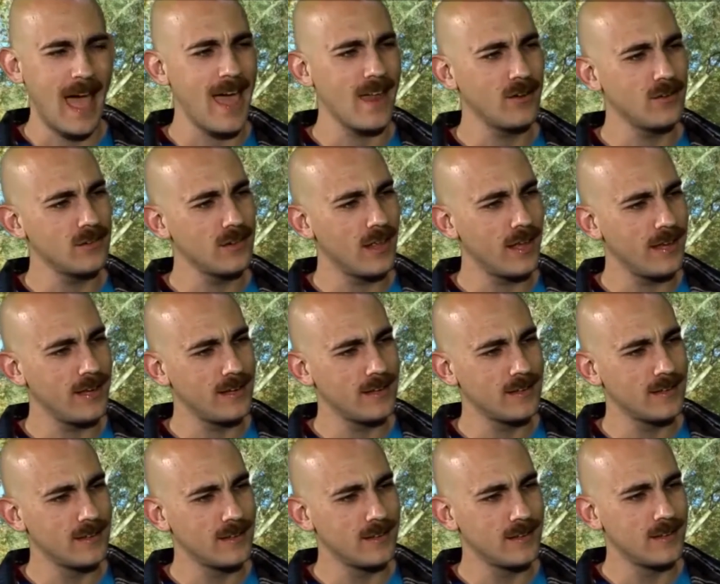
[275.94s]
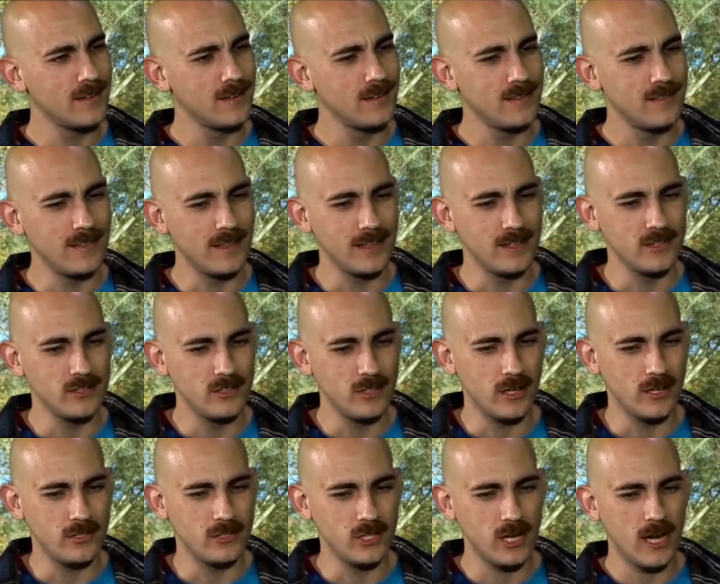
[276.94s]
don't like that
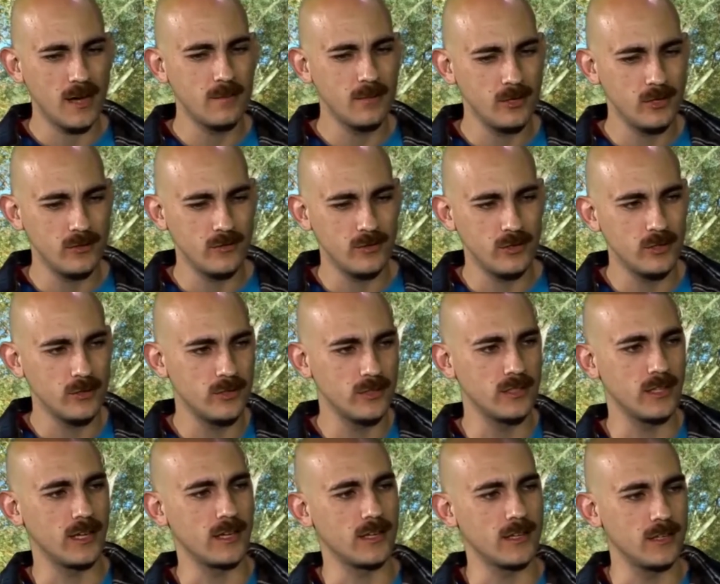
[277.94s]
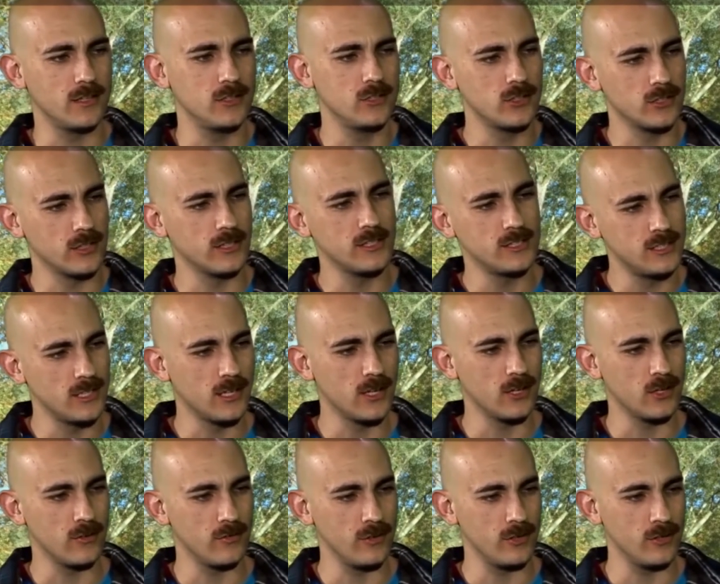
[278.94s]
a job interview and like a journalistic
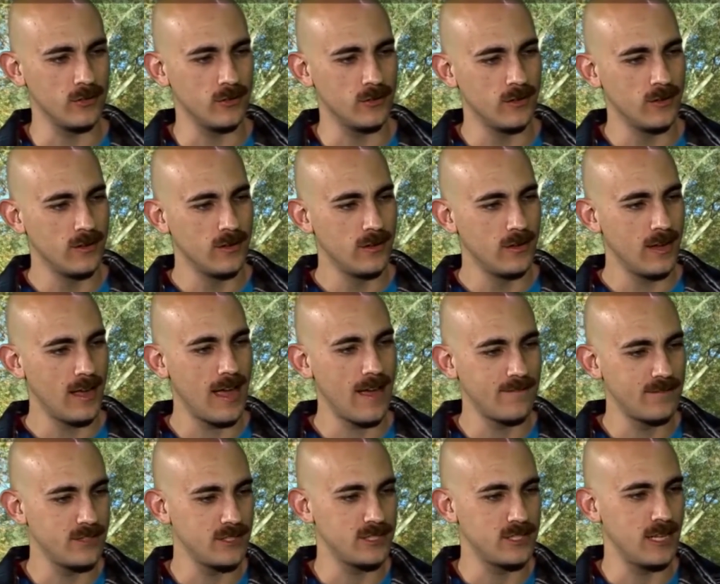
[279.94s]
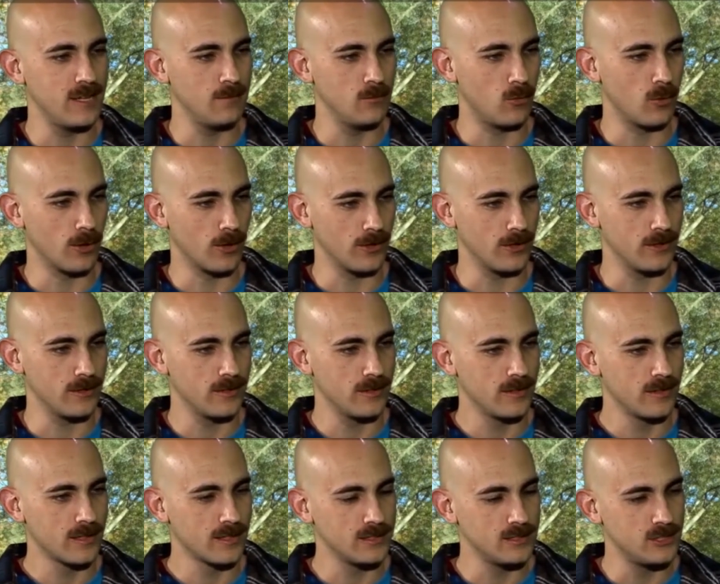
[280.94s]
interview have the same word,
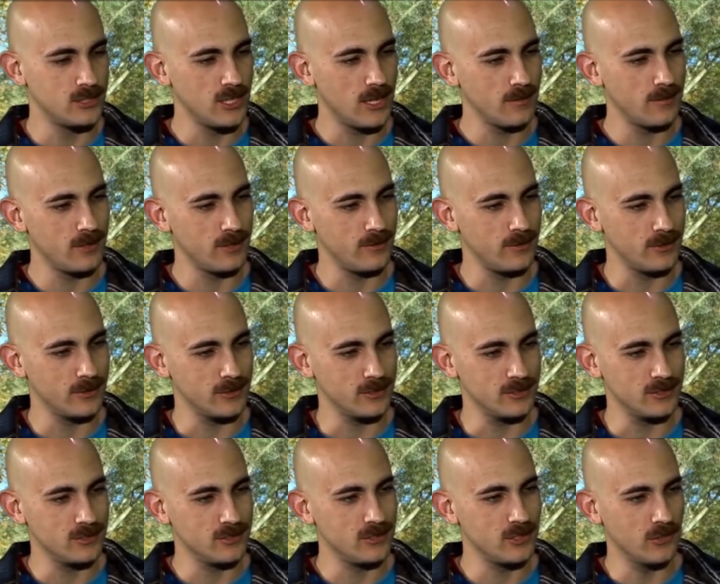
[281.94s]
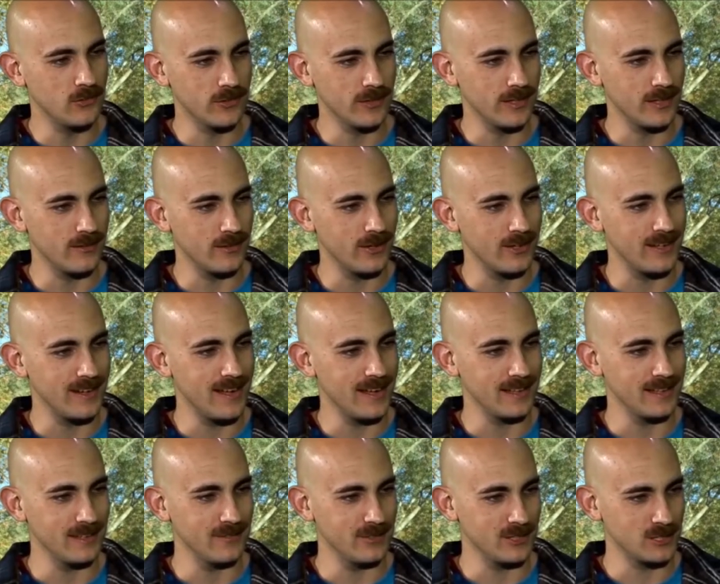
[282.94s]
because a job interview is generally a very
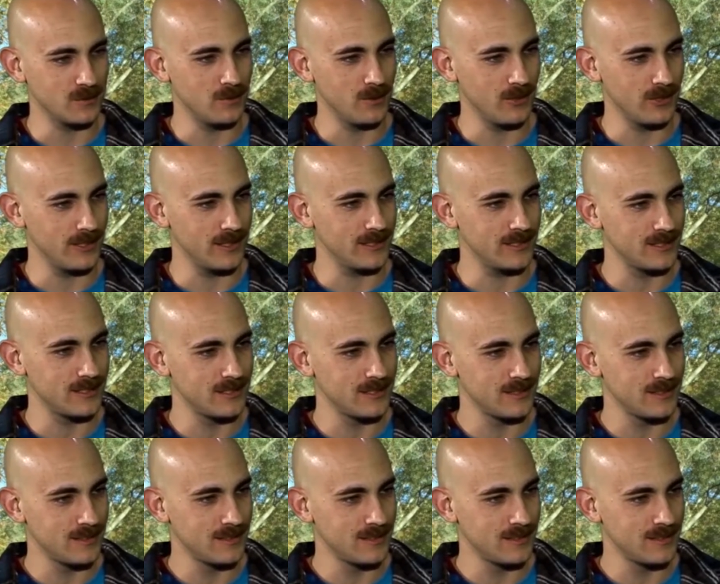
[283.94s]
negative experience.